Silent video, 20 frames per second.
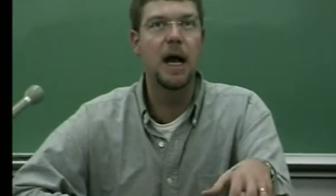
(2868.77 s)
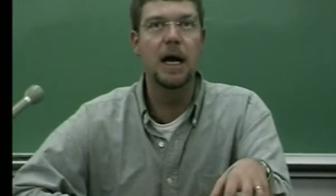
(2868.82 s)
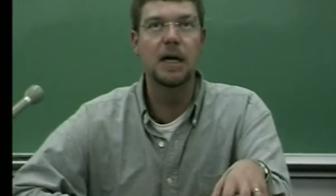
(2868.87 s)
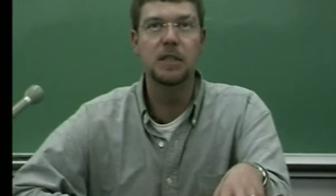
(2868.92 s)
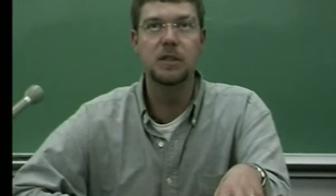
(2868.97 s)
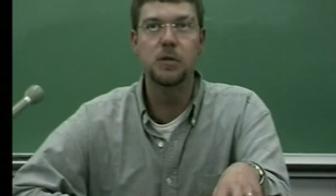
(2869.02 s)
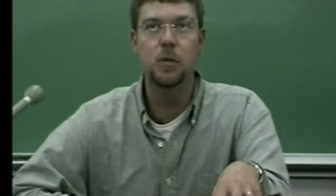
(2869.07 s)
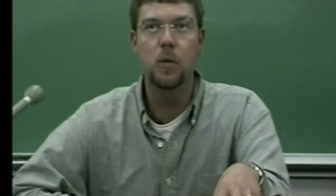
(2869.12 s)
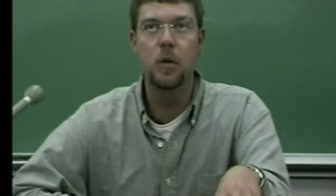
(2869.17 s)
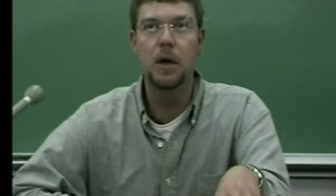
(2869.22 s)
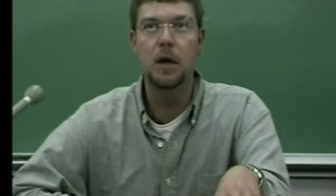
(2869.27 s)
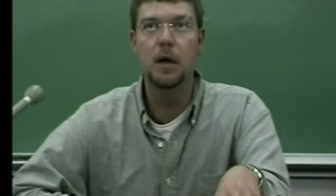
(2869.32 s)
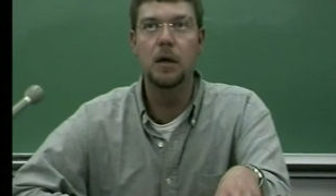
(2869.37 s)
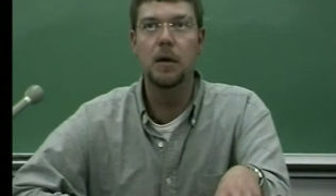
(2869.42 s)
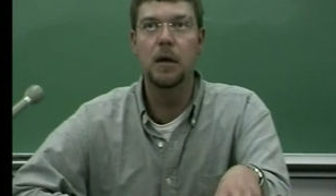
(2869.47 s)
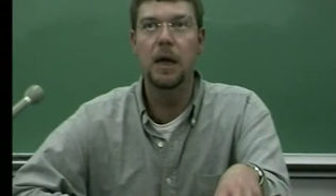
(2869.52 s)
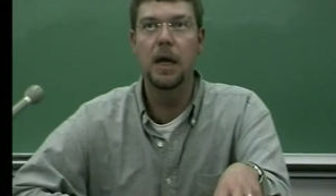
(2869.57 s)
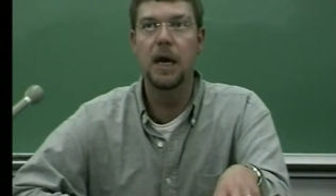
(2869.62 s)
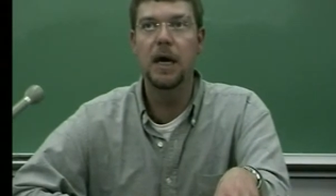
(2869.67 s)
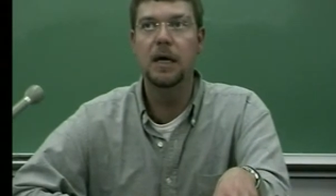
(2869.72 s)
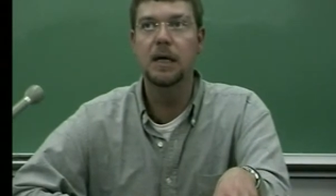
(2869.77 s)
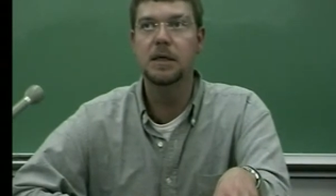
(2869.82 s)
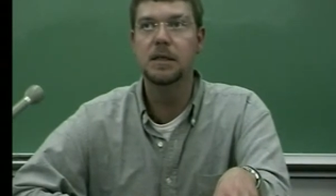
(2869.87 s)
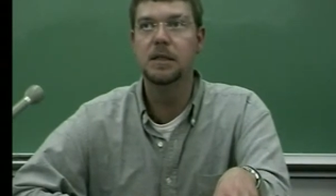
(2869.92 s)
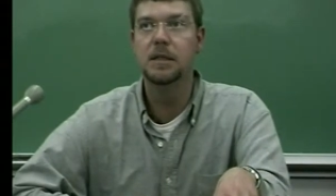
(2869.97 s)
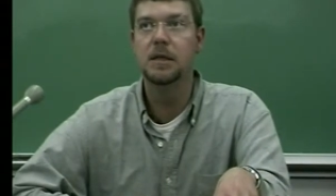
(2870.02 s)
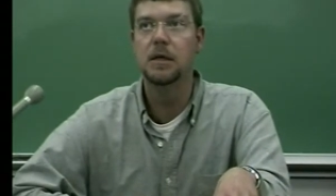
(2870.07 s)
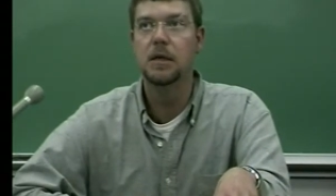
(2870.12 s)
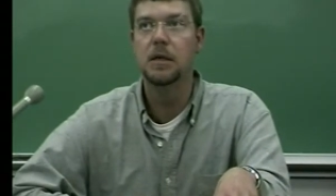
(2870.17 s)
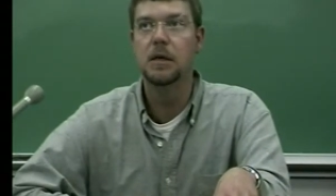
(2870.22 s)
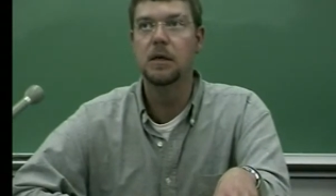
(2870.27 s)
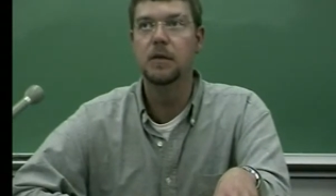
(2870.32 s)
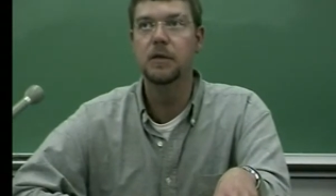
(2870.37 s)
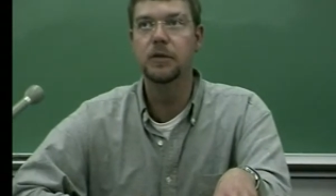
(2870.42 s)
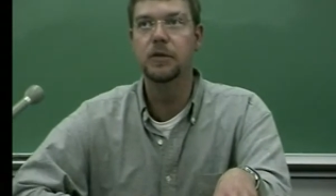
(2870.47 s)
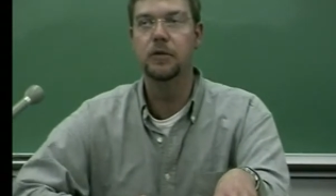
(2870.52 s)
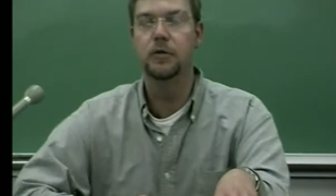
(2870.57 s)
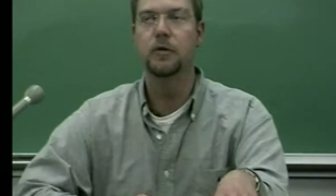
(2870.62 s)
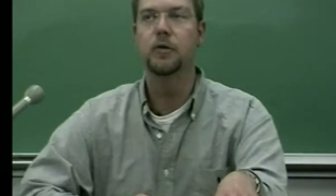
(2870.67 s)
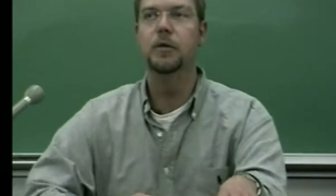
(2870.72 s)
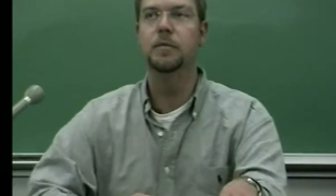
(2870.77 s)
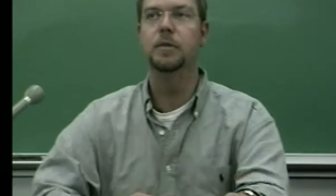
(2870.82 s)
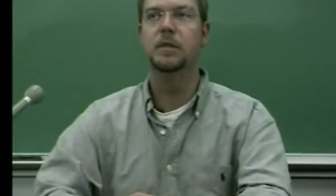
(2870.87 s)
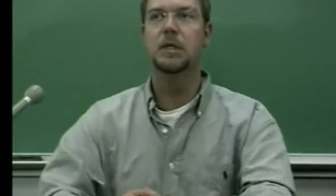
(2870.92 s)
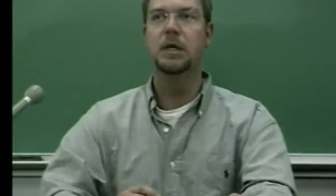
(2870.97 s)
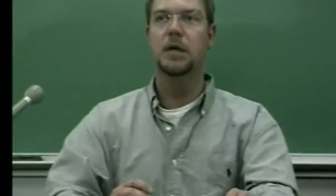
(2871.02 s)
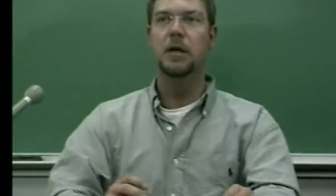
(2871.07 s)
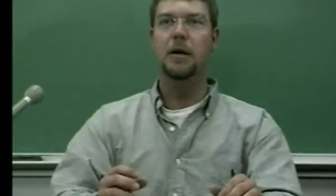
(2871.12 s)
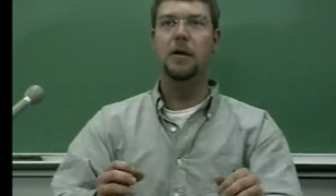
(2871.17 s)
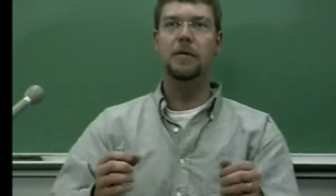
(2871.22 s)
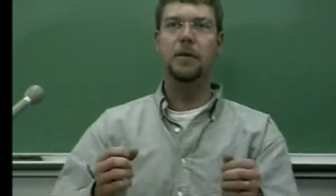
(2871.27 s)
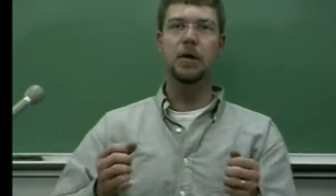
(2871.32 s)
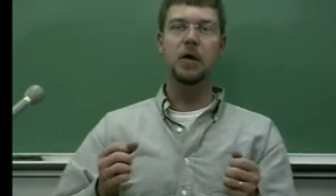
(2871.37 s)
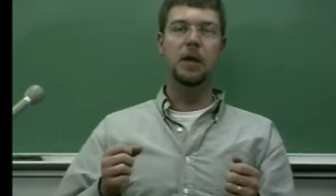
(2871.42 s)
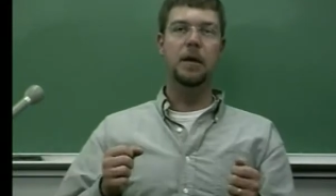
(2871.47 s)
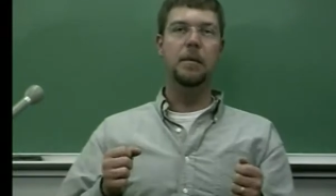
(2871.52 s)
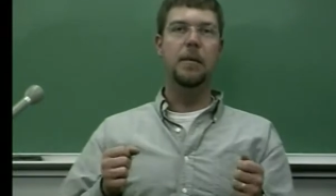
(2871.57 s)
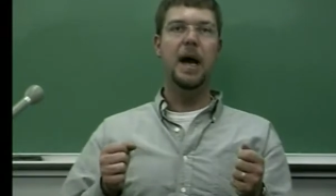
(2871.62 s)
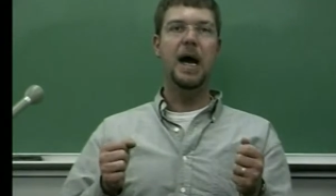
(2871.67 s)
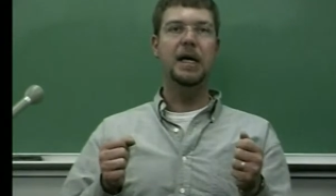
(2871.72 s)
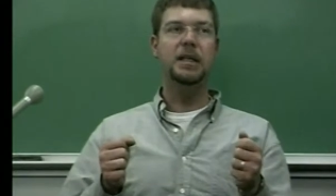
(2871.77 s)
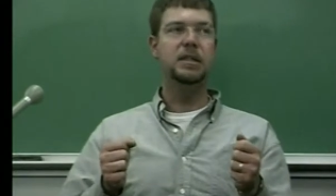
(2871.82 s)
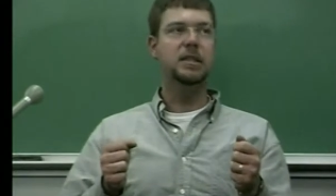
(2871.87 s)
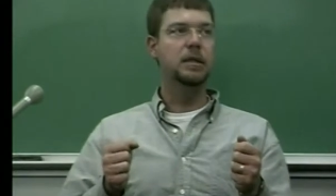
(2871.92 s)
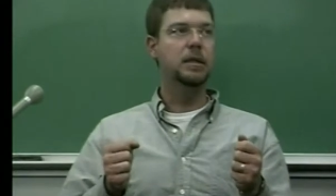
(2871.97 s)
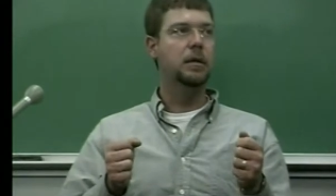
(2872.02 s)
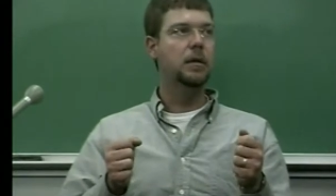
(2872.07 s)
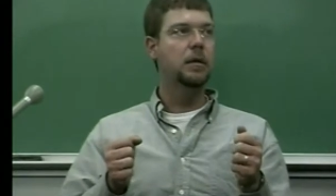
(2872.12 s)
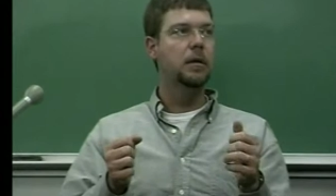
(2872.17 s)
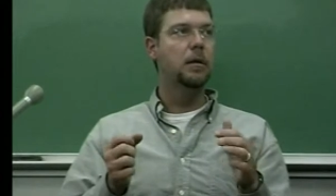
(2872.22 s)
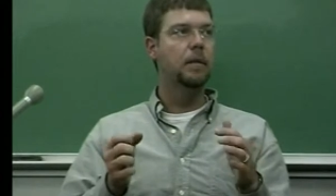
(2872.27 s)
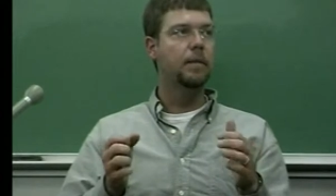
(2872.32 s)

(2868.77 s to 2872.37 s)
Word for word: as well as the troops. If you could imagine